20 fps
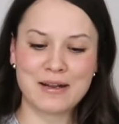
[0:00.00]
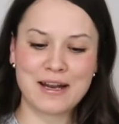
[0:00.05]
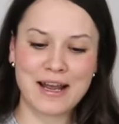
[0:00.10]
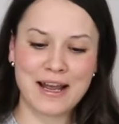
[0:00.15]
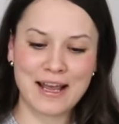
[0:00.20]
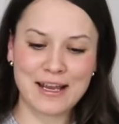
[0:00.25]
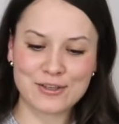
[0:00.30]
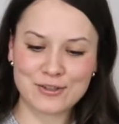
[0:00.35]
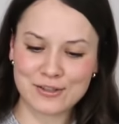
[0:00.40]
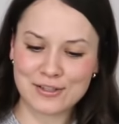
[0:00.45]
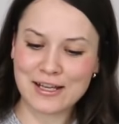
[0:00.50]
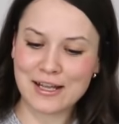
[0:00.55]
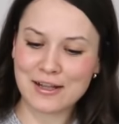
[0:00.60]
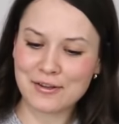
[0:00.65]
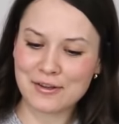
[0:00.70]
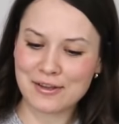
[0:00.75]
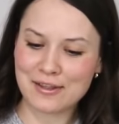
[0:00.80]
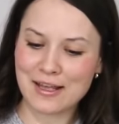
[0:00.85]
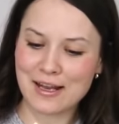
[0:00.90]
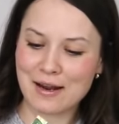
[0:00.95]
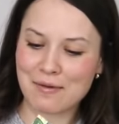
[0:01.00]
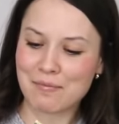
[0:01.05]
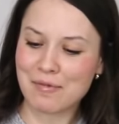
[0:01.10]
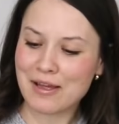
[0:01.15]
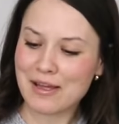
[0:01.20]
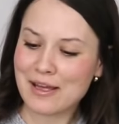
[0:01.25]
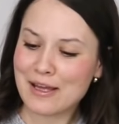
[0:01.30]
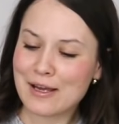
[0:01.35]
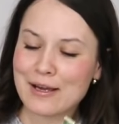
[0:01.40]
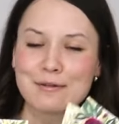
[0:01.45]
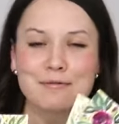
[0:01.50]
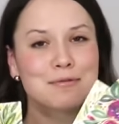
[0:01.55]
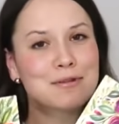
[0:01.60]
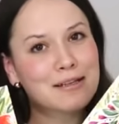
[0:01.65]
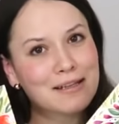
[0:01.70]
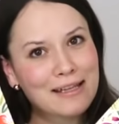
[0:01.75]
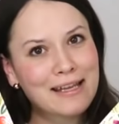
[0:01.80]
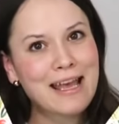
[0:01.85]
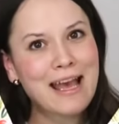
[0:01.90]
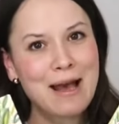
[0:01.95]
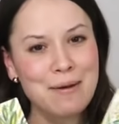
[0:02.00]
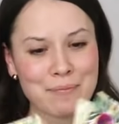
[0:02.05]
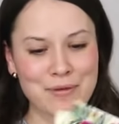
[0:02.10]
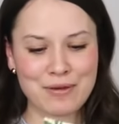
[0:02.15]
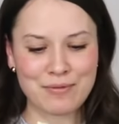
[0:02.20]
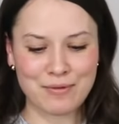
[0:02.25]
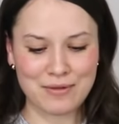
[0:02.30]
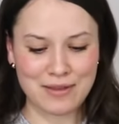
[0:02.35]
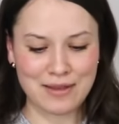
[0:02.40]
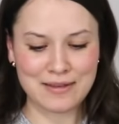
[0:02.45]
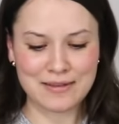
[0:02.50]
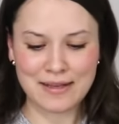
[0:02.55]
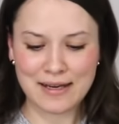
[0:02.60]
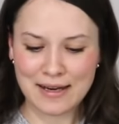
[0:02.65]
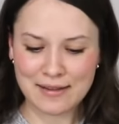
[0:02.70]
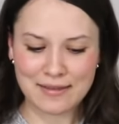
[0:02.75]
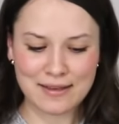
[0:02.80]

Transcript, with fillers: but I should tell you that I'm really happy with these, and